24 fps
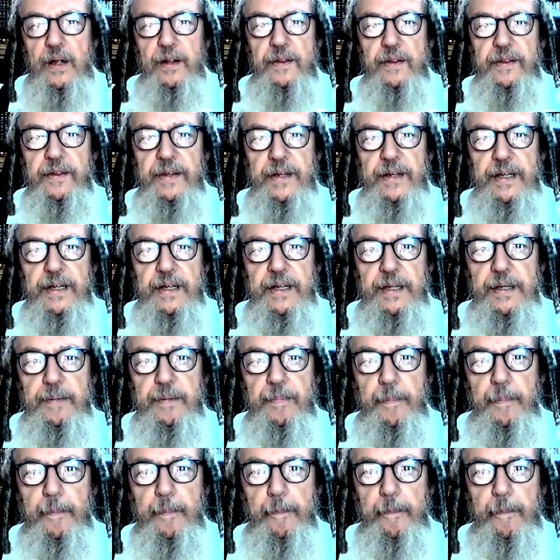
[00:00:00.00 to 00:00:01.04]
the
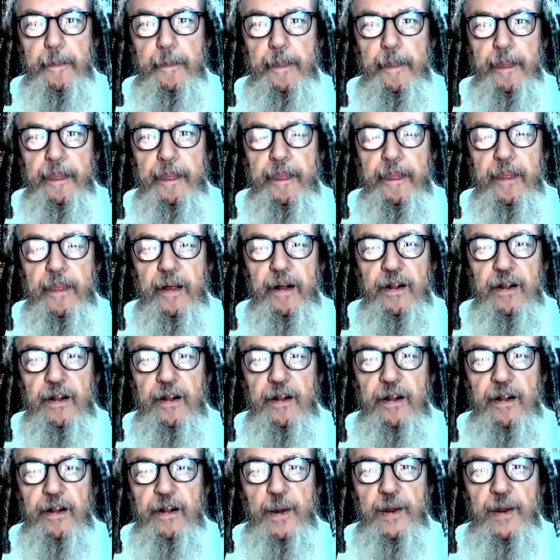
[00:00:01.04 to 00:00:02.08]

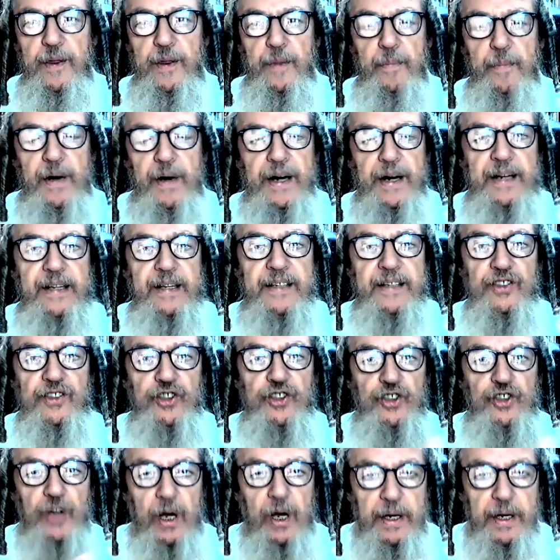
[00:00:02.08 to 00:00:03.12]
the money doesn't
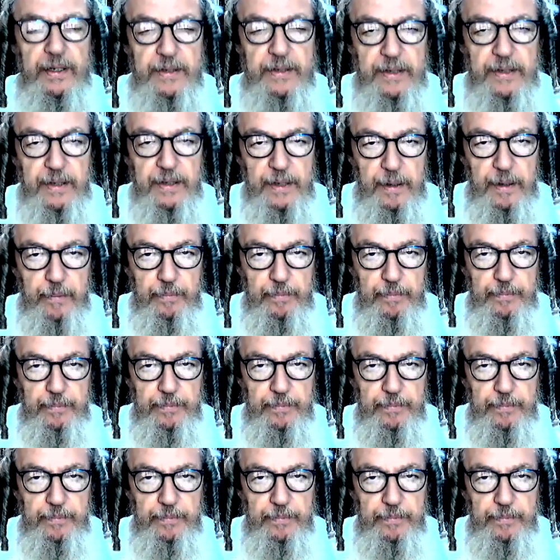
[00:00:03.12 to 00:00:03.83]
shine to him.